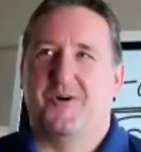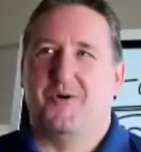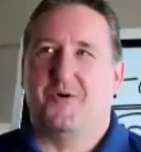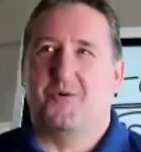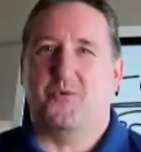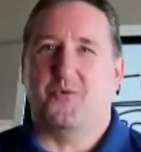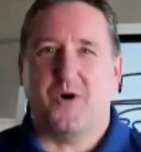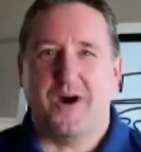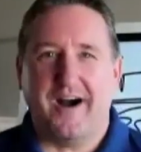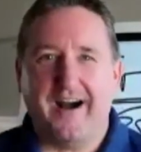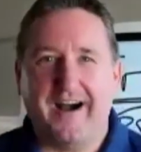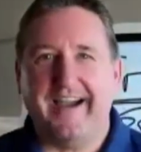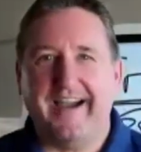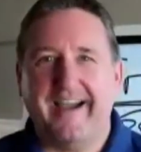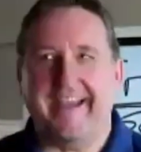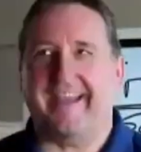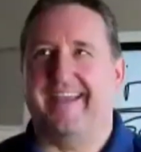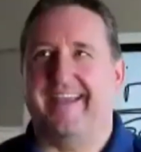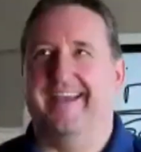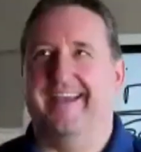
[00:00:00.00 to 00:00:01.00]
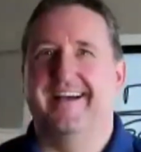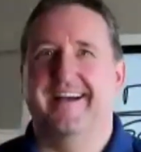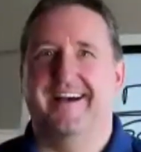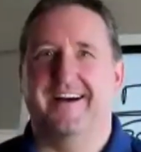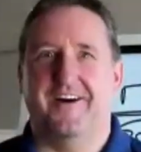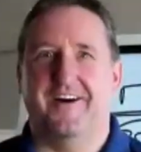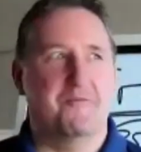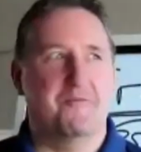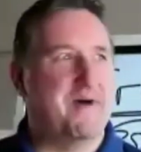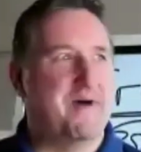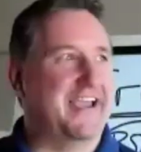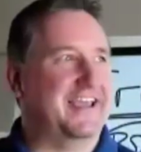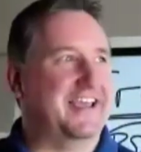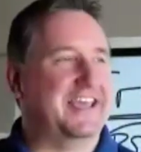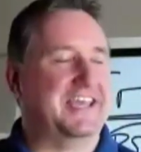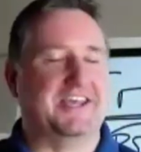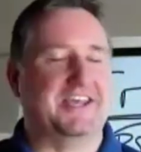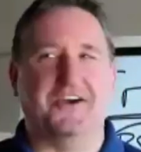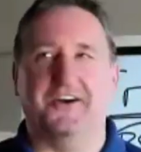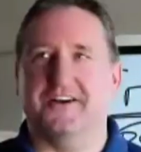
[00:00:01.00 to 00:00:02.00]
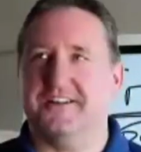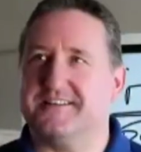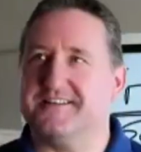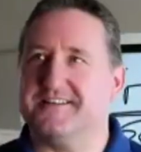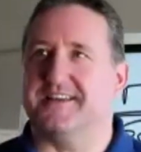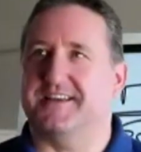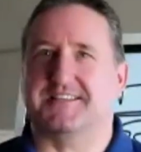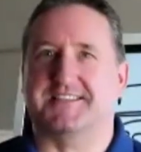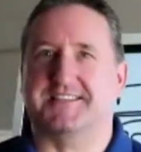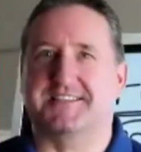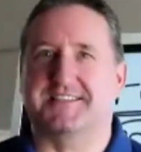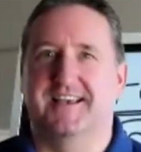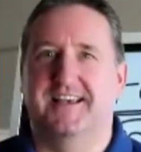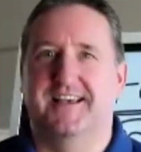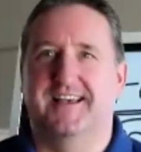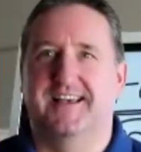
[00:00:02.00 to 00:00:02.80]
Why? Oh my goodness.